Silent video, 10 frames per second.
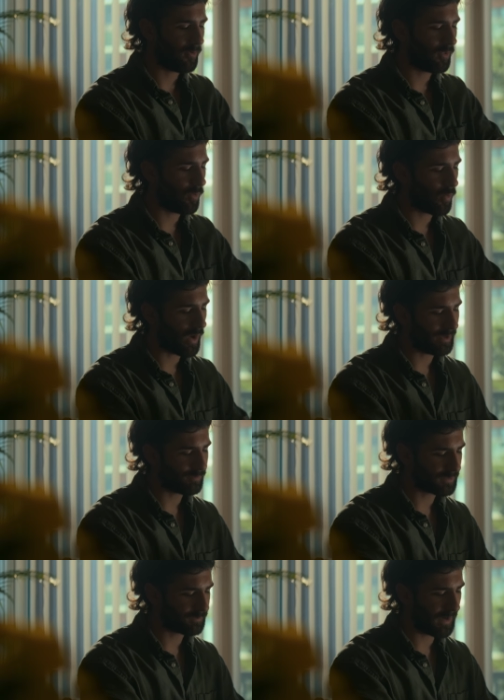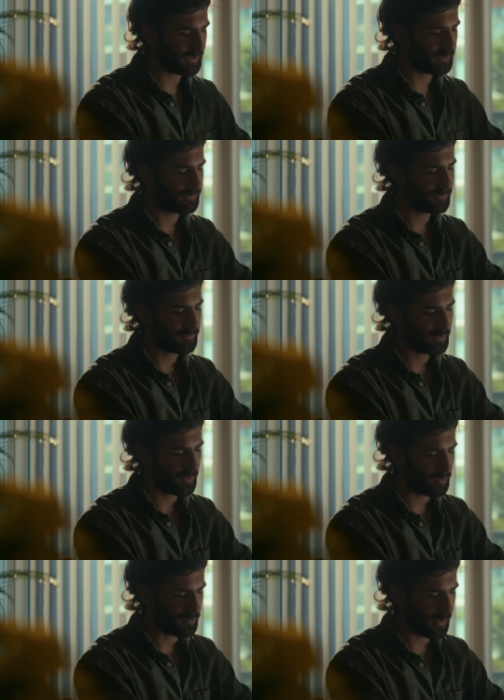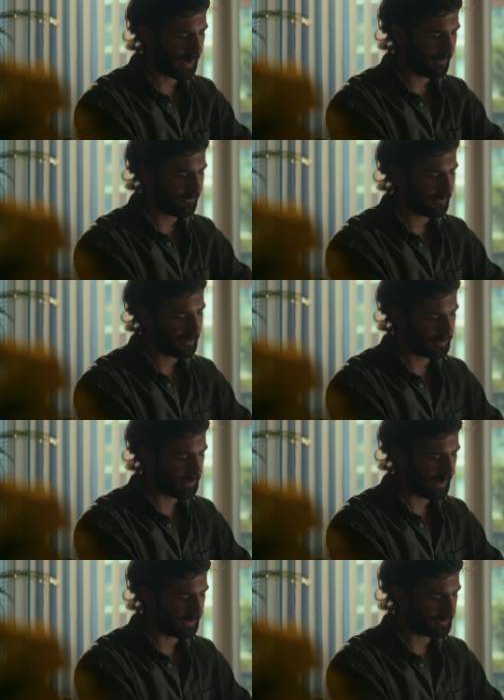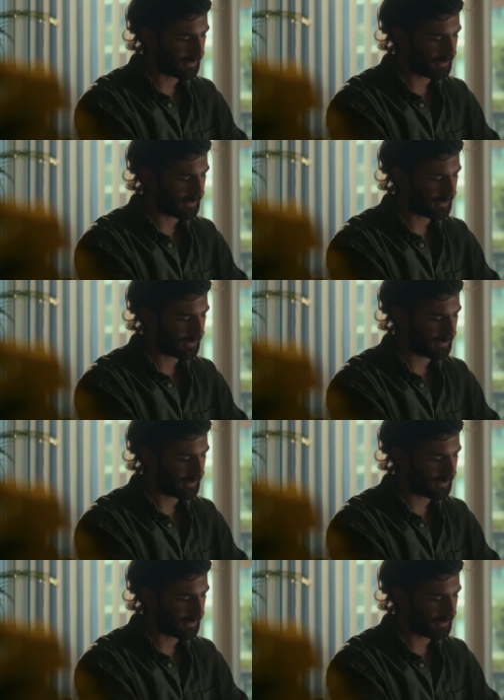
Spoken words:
On the wide perspective, you have lines,